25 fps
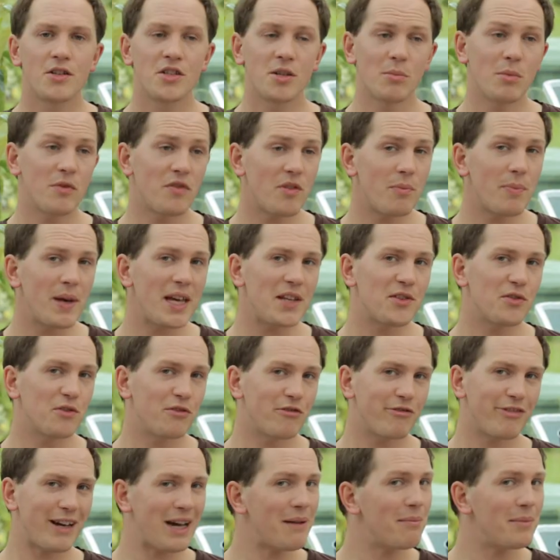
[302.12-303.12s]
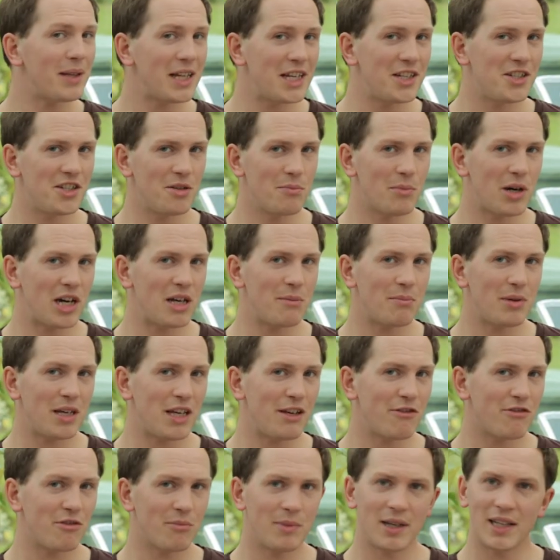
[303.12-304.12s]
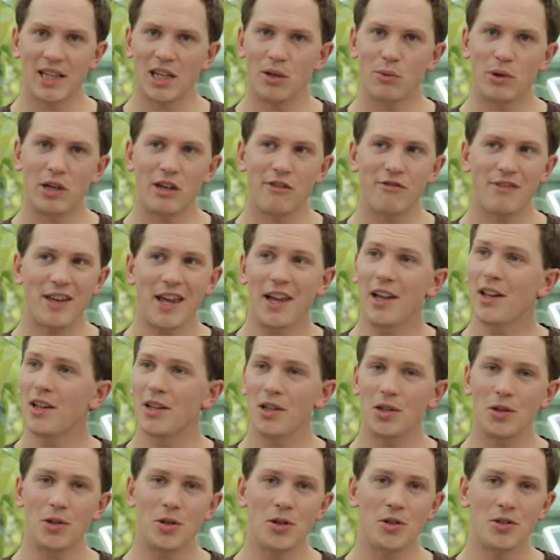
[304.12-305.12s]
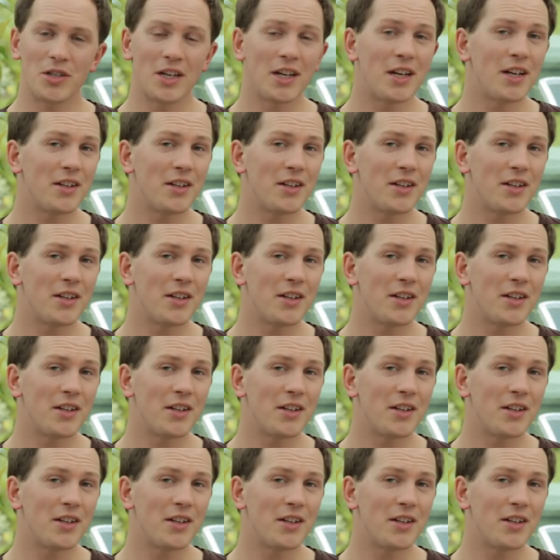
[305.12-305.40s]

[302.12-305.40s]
Some of the beetle families you might be familiar with include